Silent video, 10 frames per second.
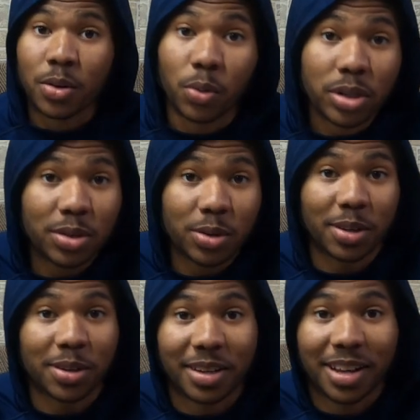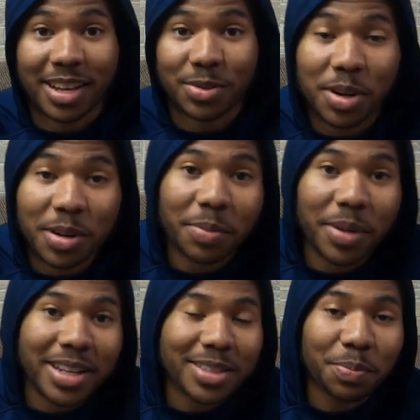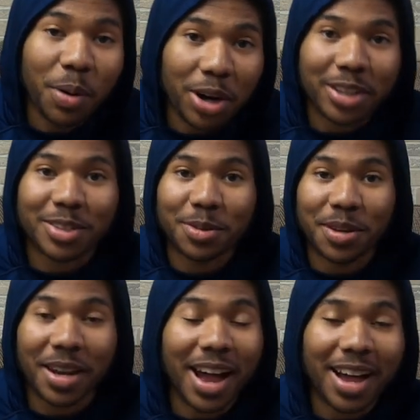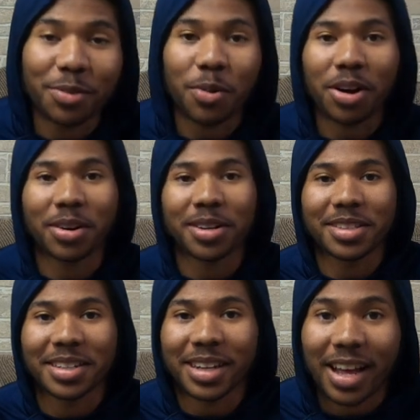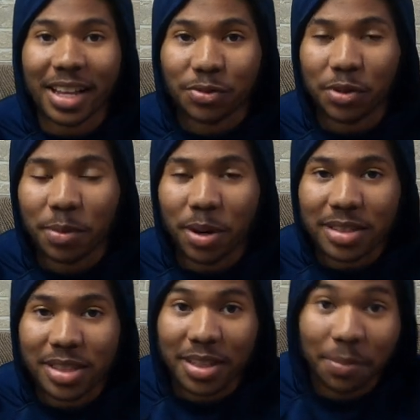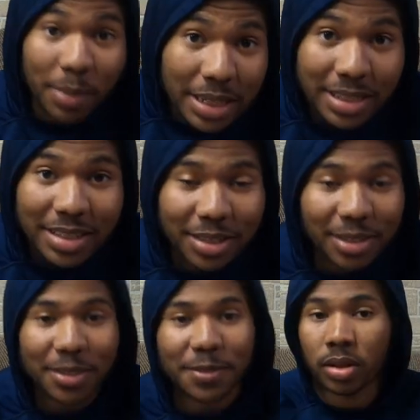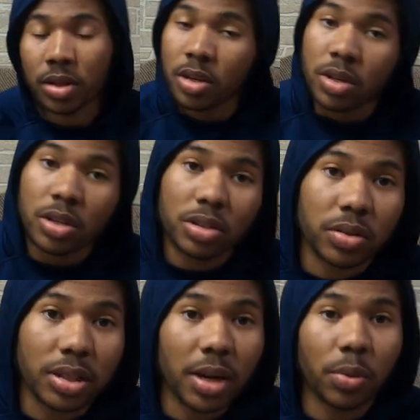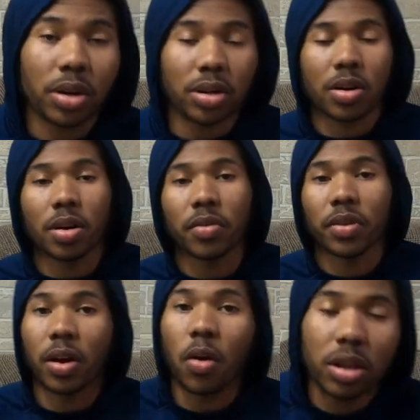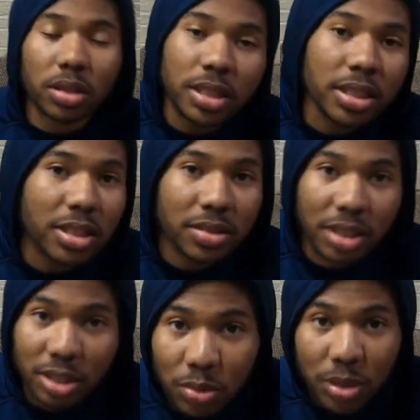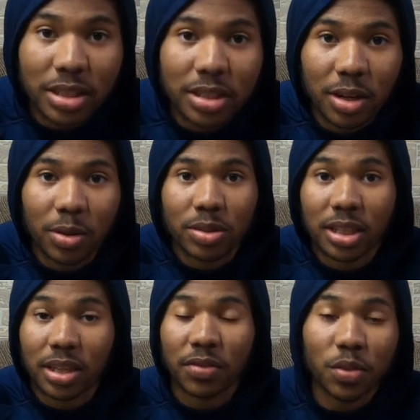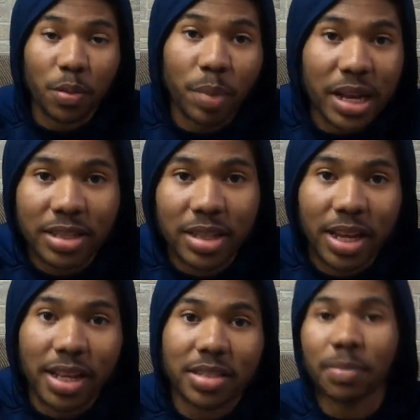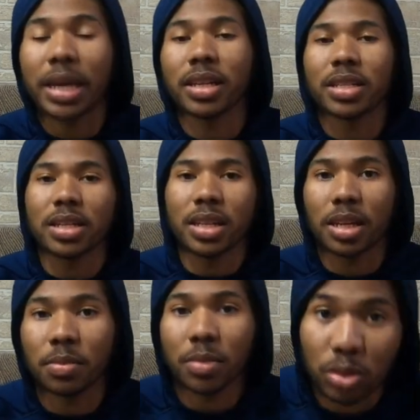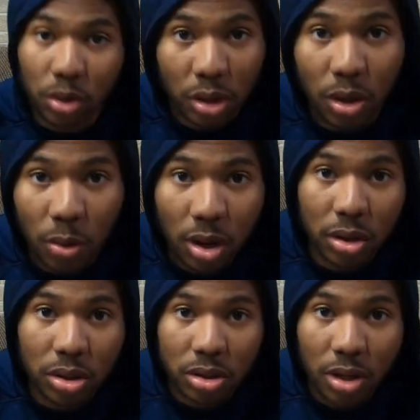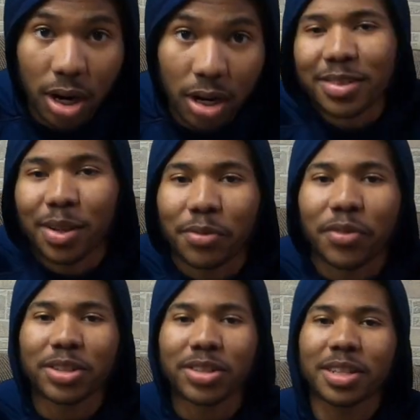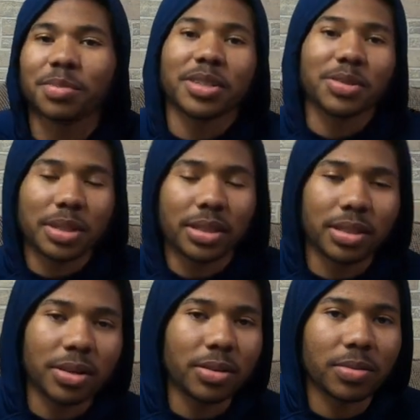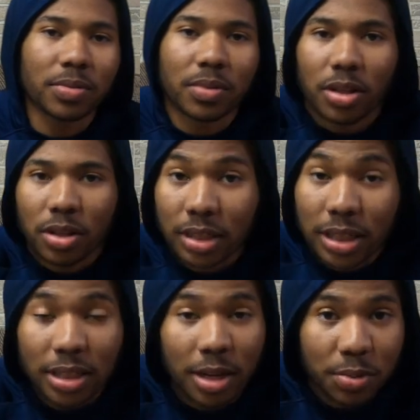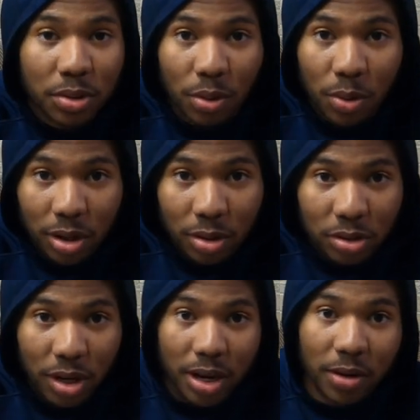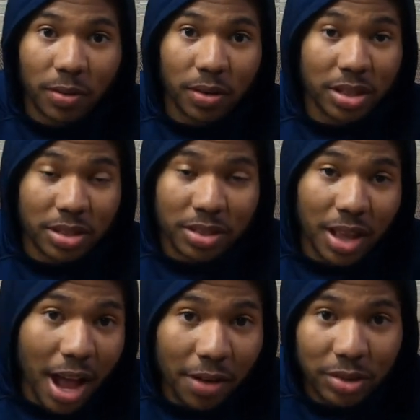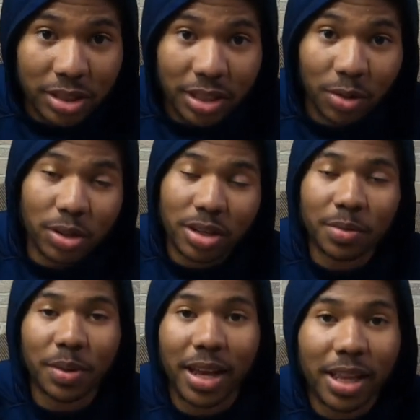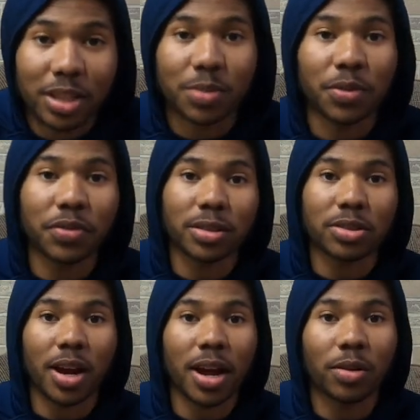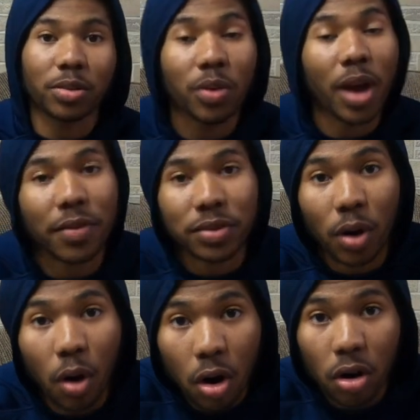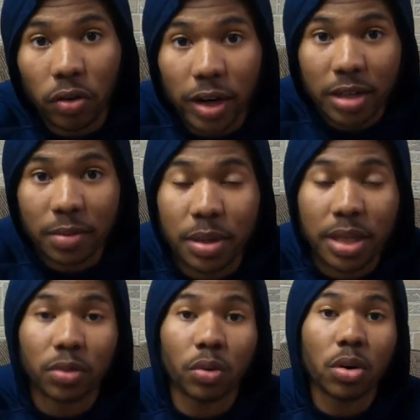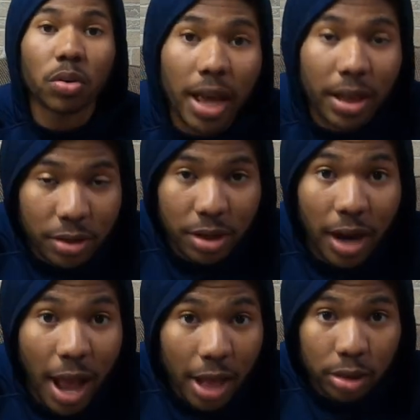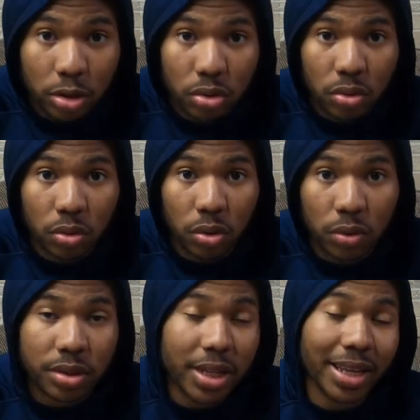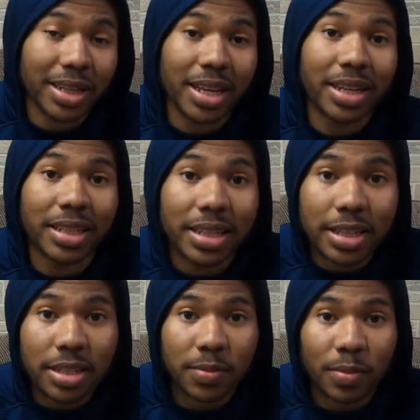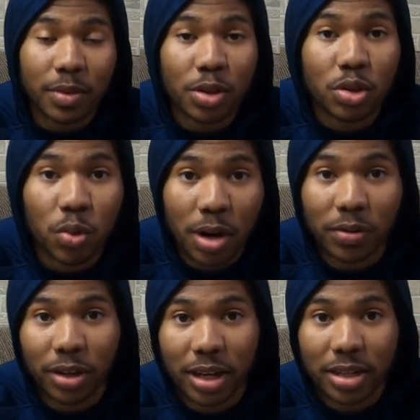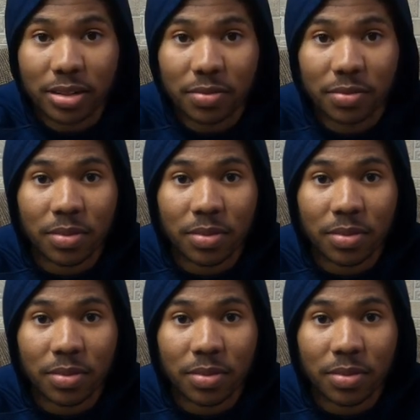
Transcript: What's going on, guys? Welcome back to part two of the How to Walk On to a College Football Team mini series. So today we're going to go over all the details that you need to know to give you the best chance of making the team during your walk-on trial. So the first tip that you need to know leading up to your walk-on trial is, obviously, in order to be eligible for the trial, you have to already be enrolled there at the school, taking at least twelve credits.